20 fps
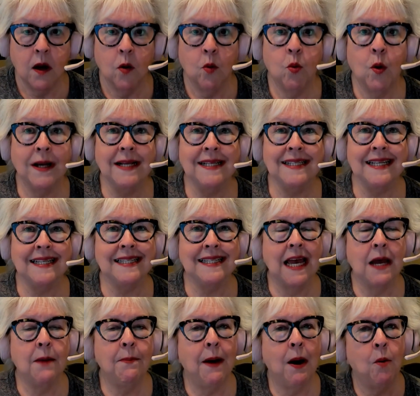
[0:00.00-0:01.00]
What does it
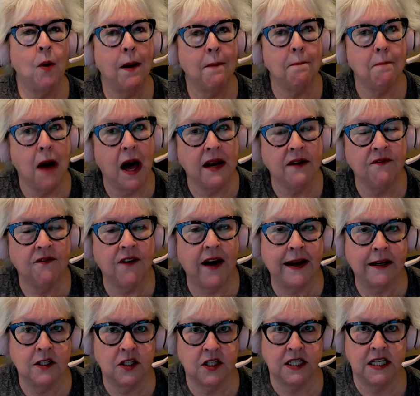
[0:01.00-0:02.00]
say about what
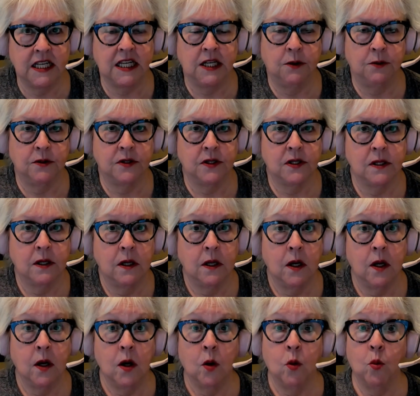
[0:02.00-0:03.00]
modifiers to use?
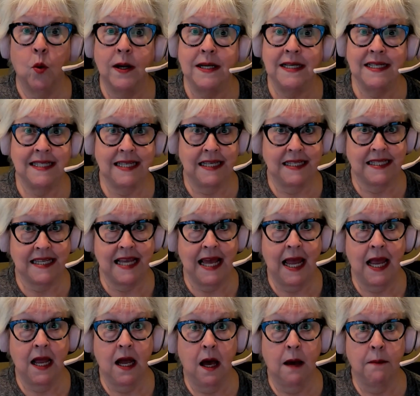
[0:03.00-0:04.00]
What does it
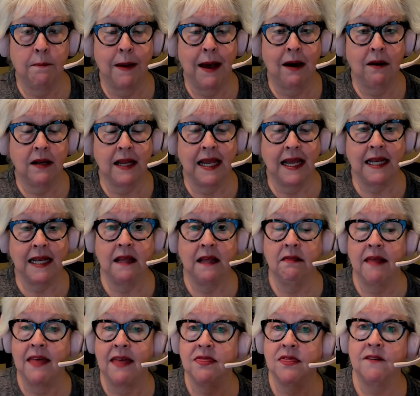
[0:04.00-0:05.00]
say about any
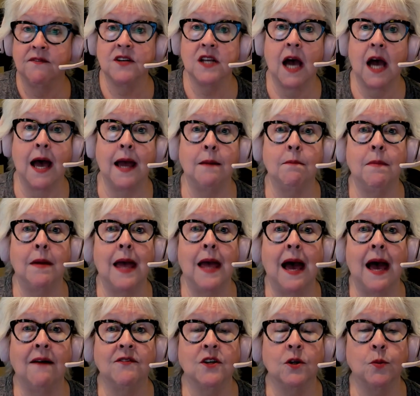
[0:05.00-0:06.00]
length of time
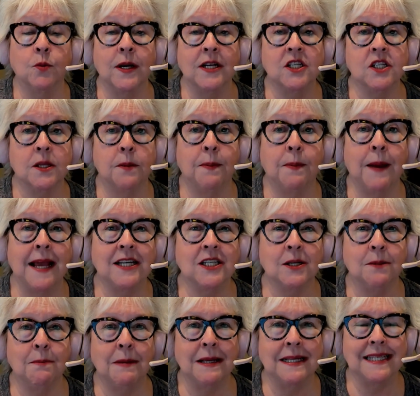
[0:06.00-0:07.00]
after which the
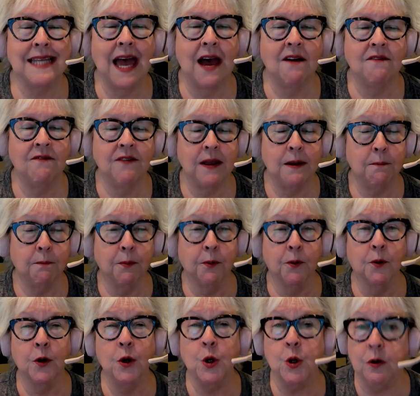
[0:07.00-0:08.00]
patient must have
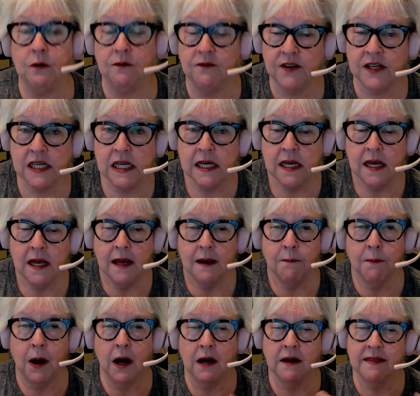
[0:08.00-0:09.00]
improved?
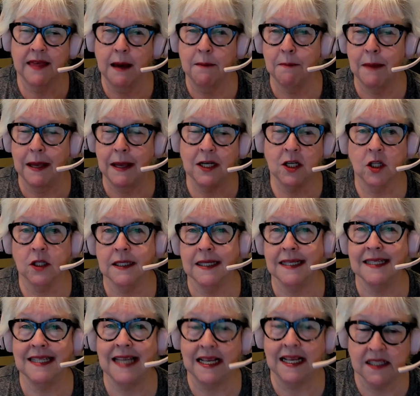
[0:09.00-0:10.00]
Part of that medical
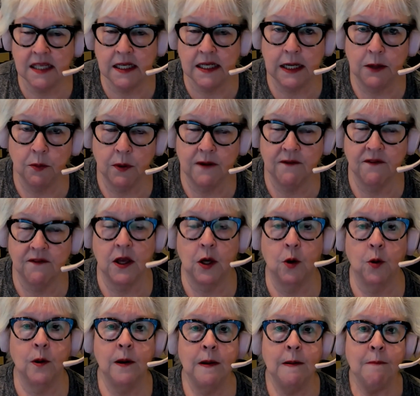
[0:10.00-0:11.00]
necessity
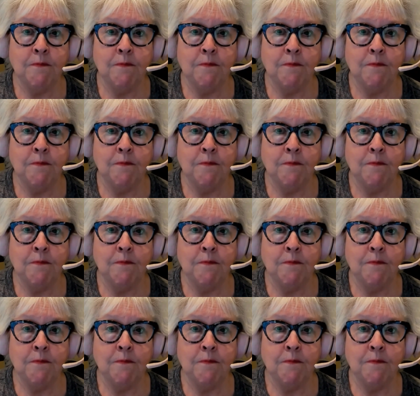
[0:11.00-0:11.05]
review.